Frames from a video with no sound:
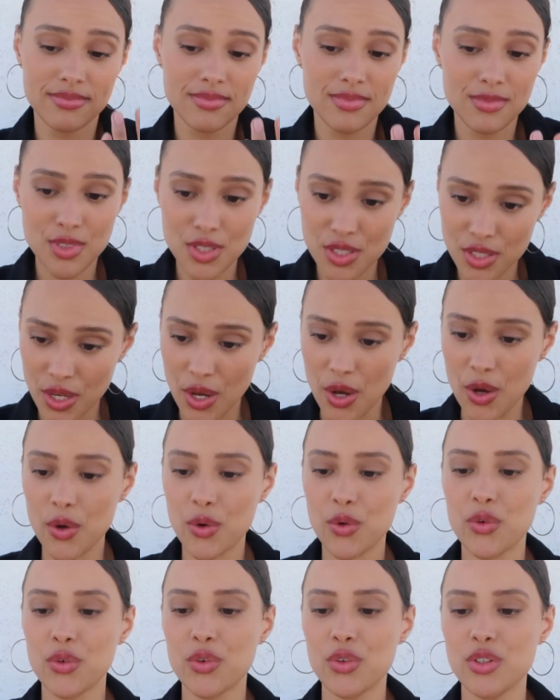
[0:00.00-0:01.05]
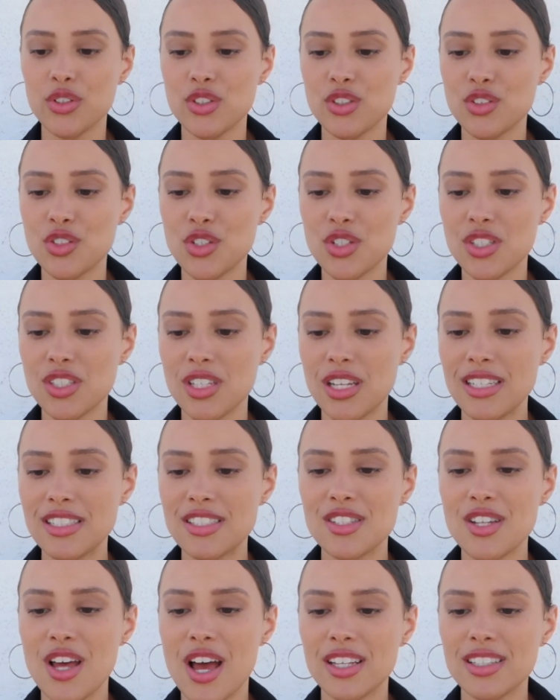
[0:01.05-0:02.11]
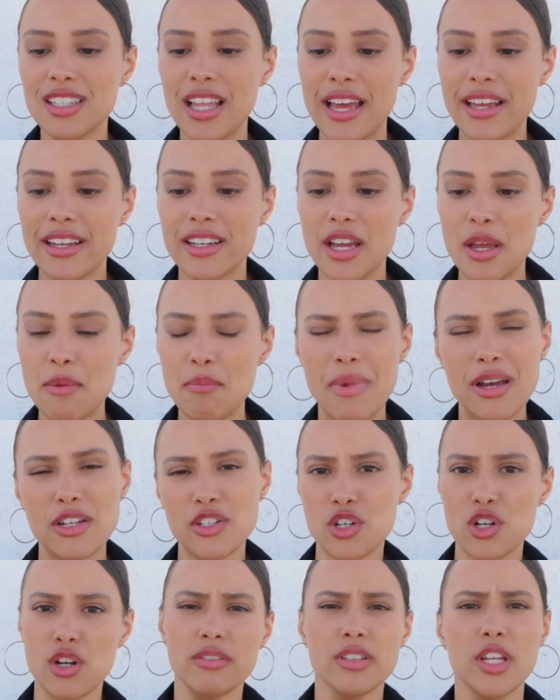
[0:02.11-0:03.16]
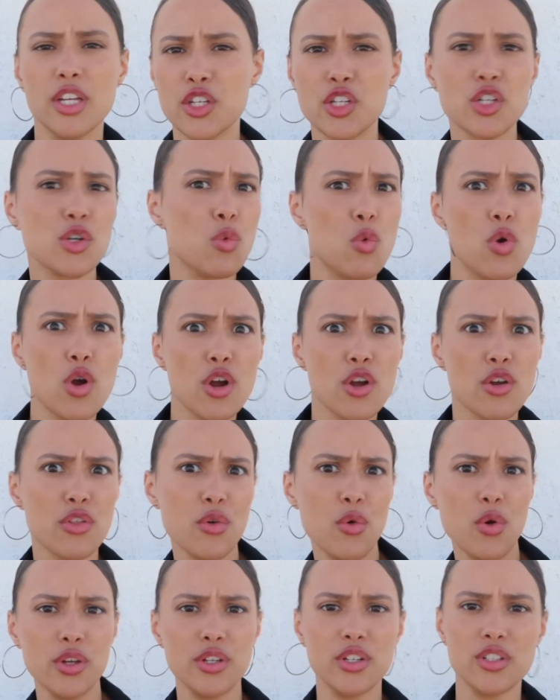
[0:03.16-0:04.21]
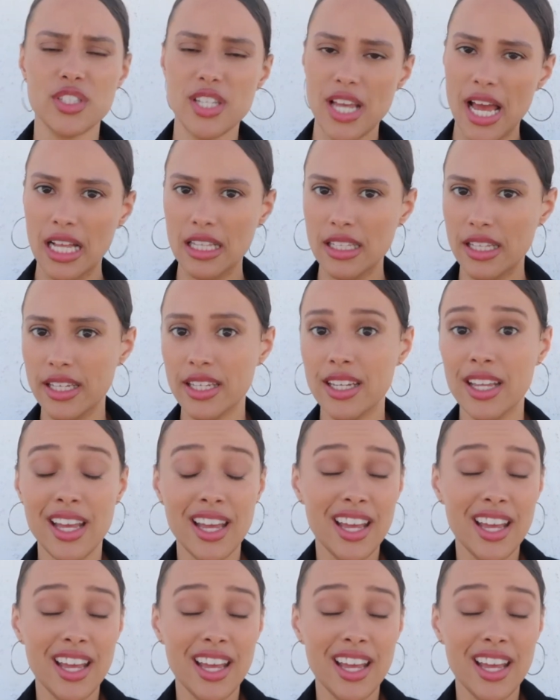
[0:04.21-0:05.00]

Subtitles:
So just, it's not like a measure of like your worth or your talent.